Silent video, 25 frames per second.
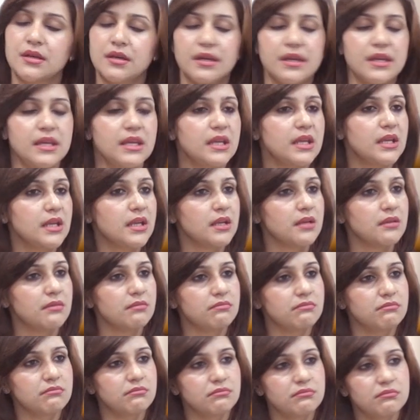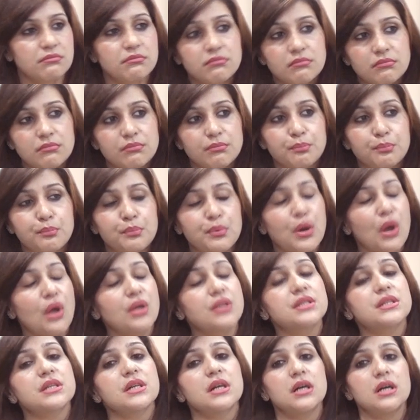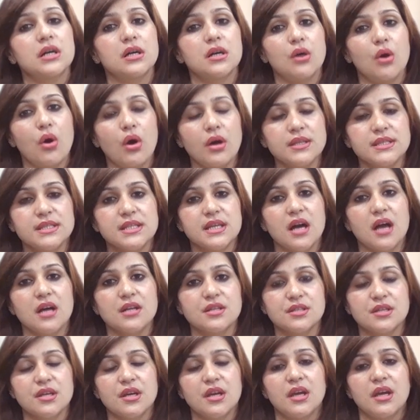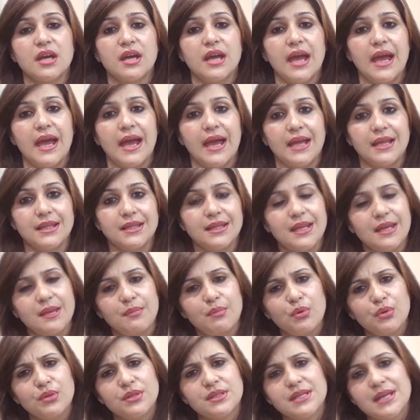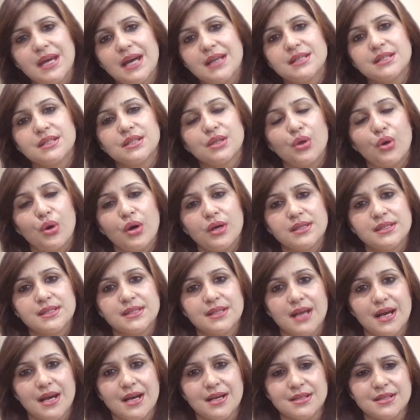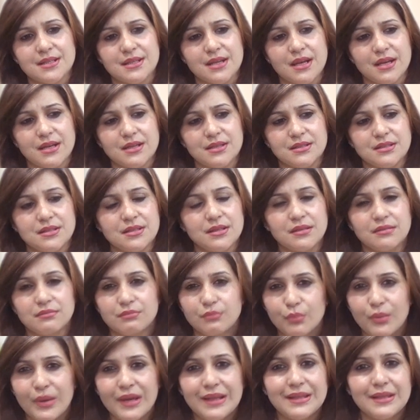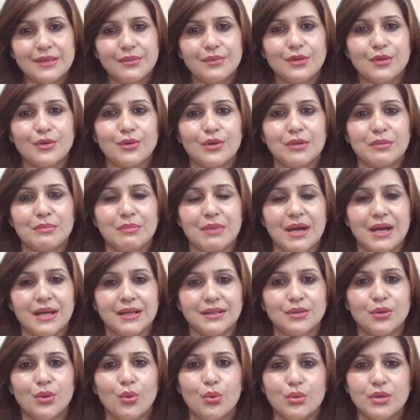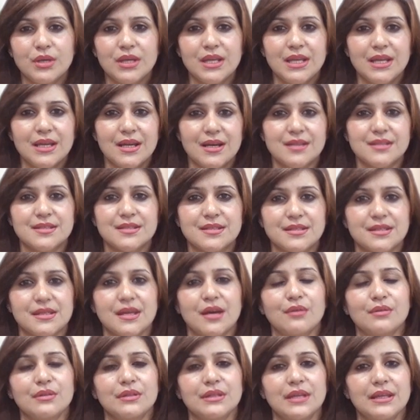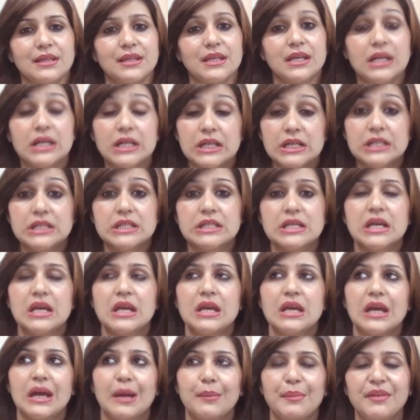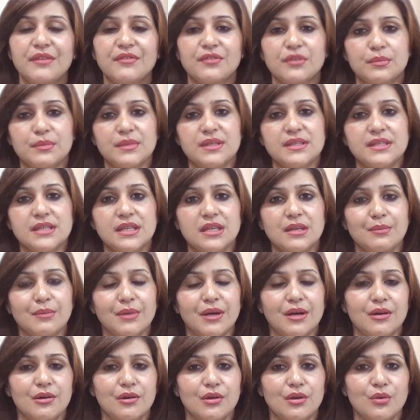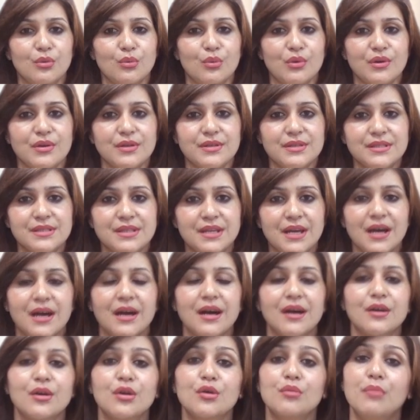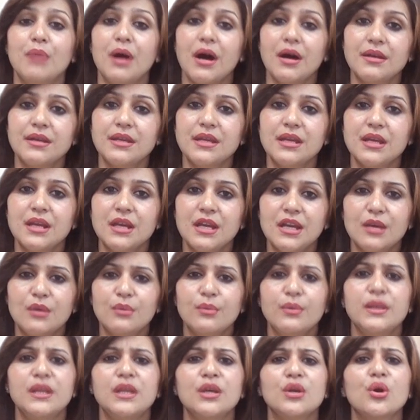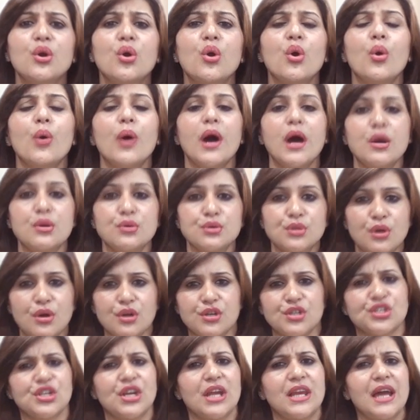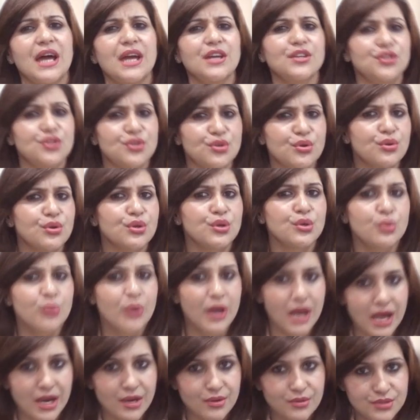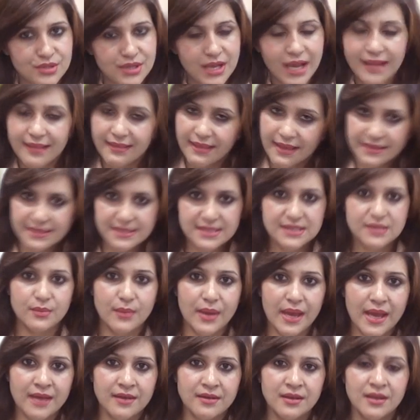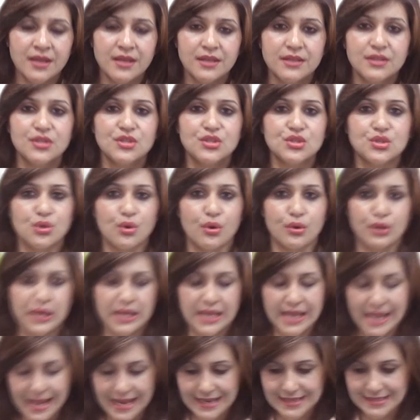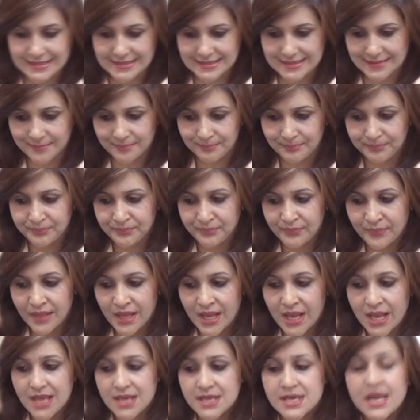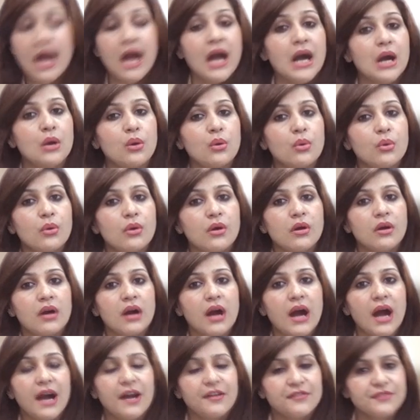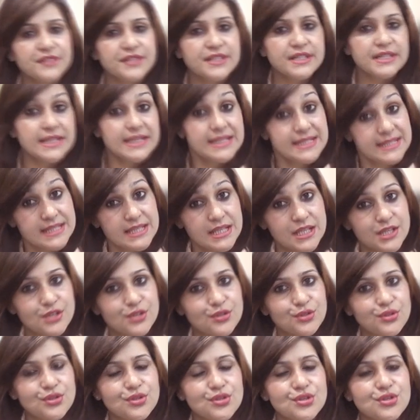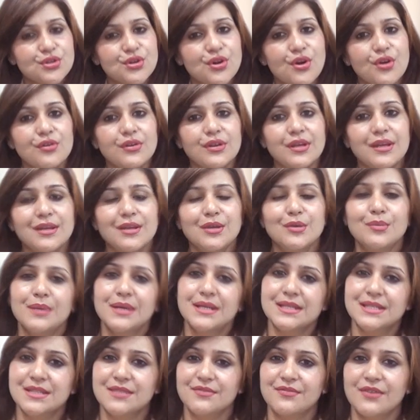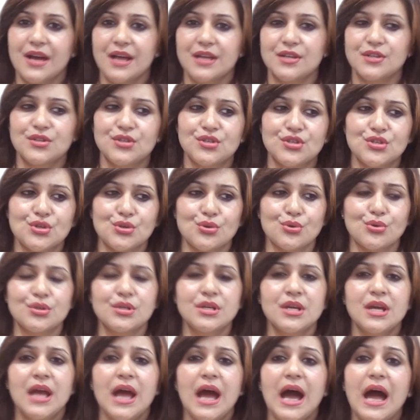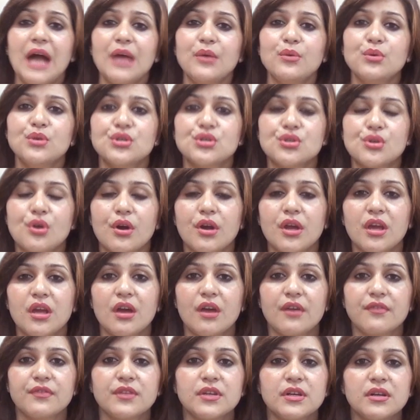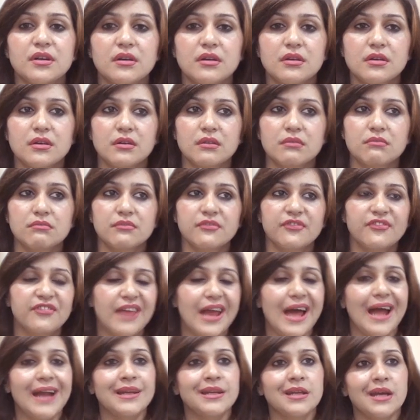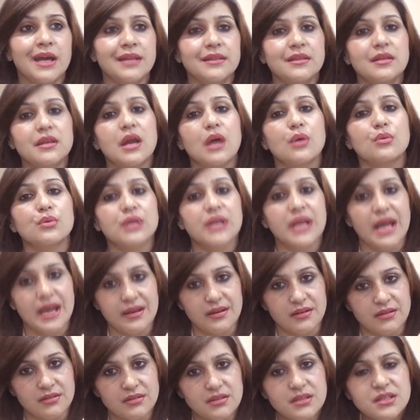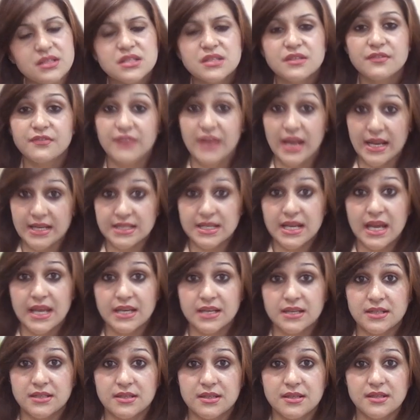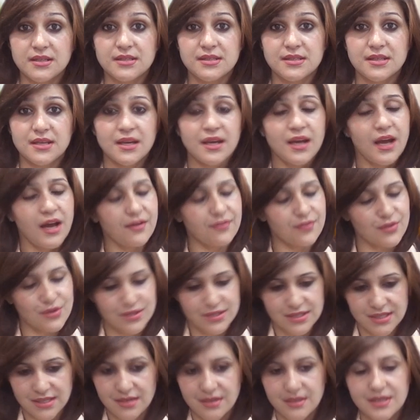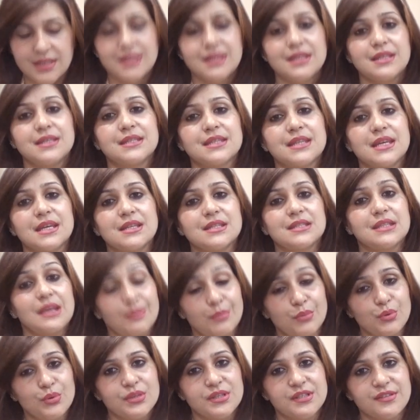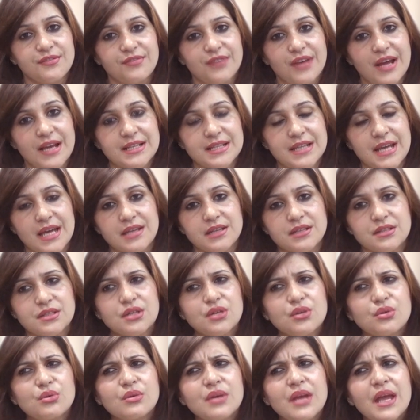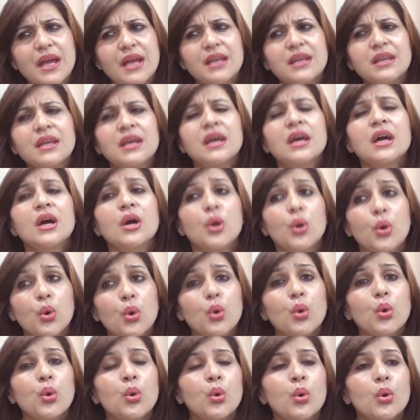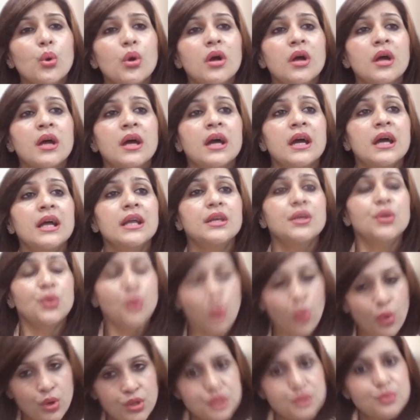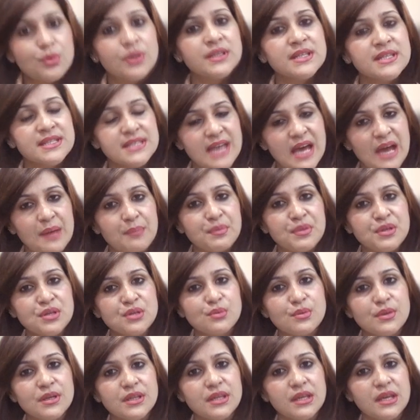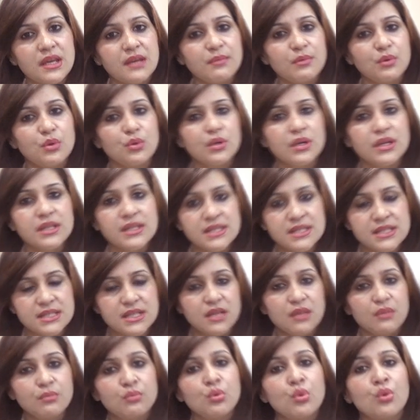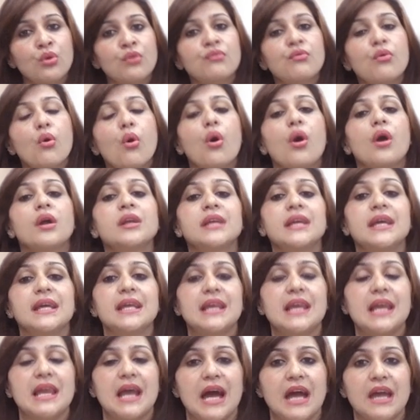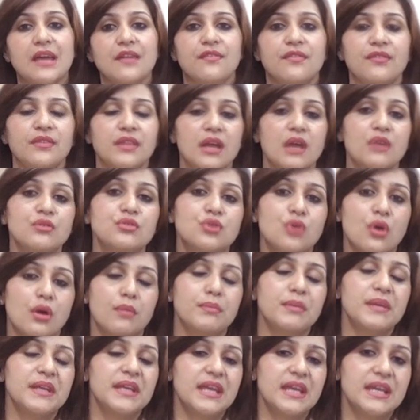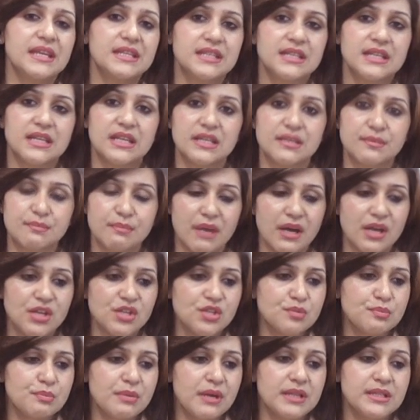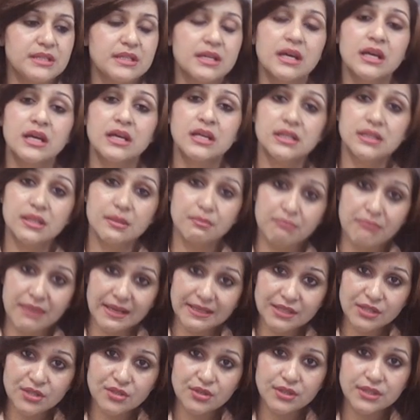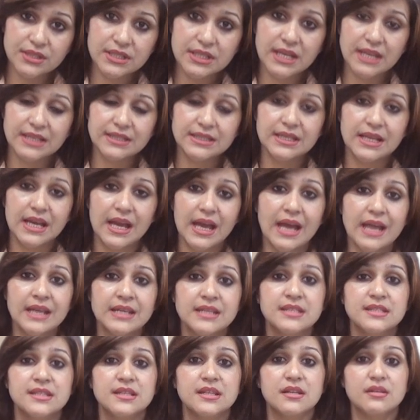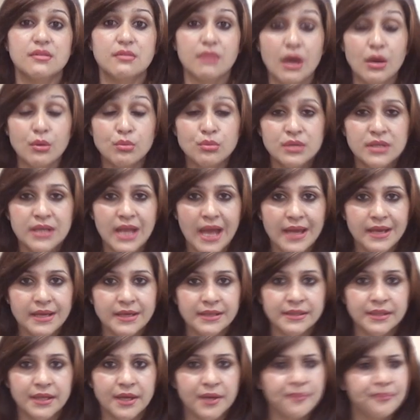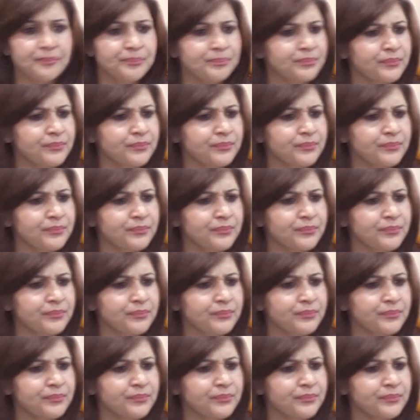he brought a horse cart, and they both sat in the horse cart, and while they were going back, the only last sound that they heard coming from the cinema hall was, Kumari, will you go out or shall I throw you out? And that is where the story ends. Now, after listening to the story, you must have understood I was talking of the flat and the round characters. Flat characters, of course, here in this case, Sambhu is a flat character who knows what has happened with him, who can still move on in life without complicating it much. But the mother, on the other hand, is a round character